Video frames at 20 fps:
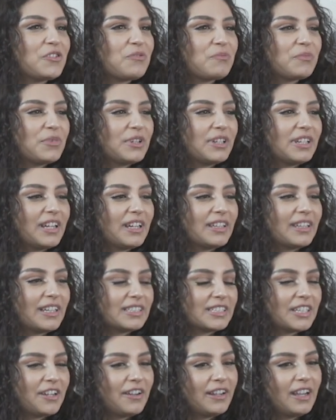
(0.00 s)
But yeah, that's
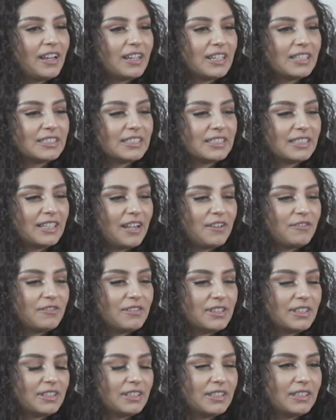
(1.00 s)
how I got into that
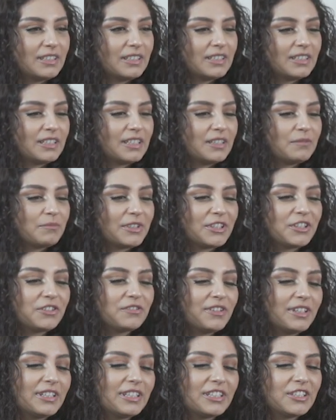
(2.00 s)
one. But they're
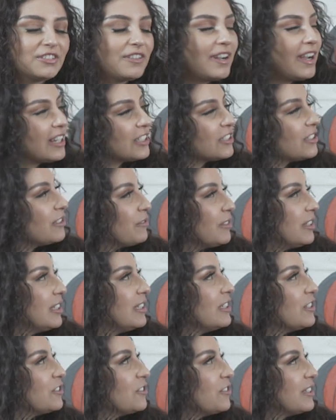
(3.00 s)
fun to do. I actually really
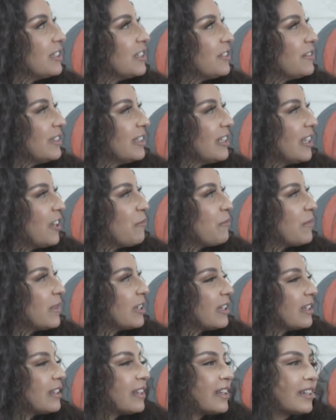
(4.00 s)
enjoy doing them
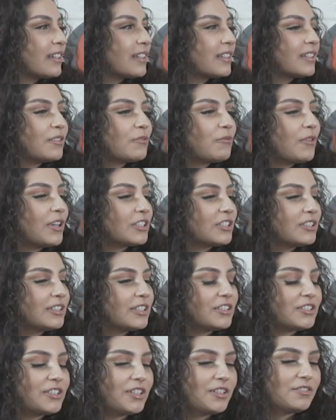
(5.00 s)
and like watching the
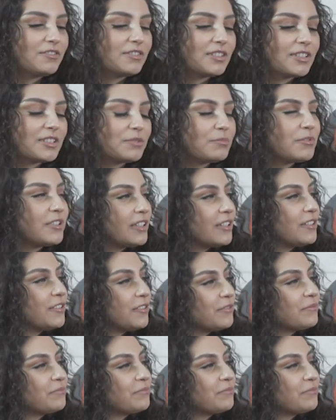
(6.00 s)
shows. It's pretty cool.